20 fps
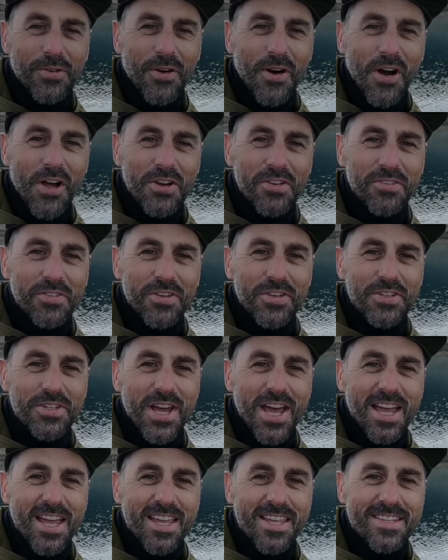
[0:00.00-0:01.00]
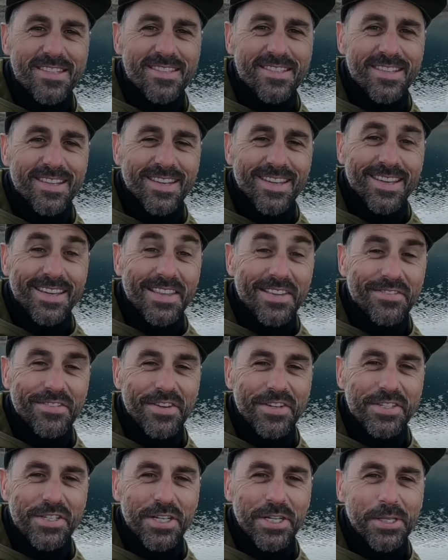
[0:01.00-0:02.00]
for quite a few days.
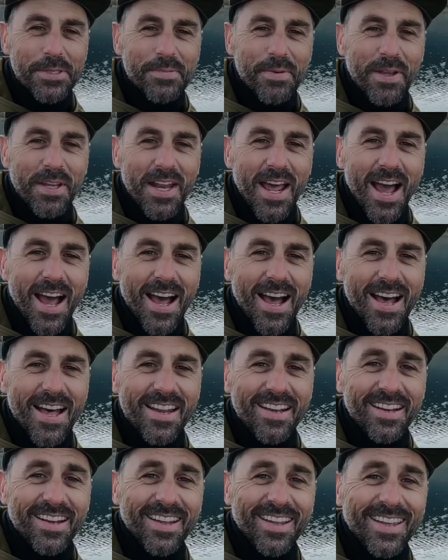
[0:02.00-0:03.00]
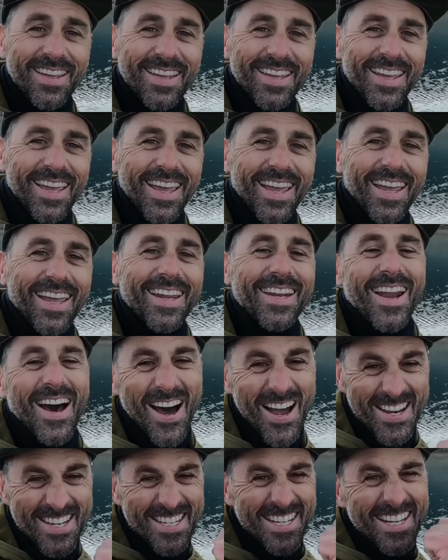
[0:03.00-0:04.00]
The fishing's been hard
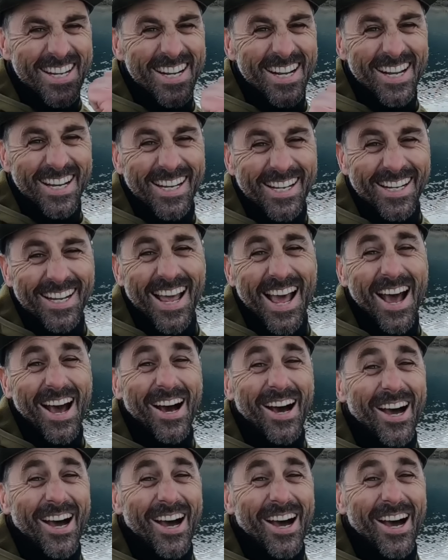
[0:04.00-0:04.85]
and I did it.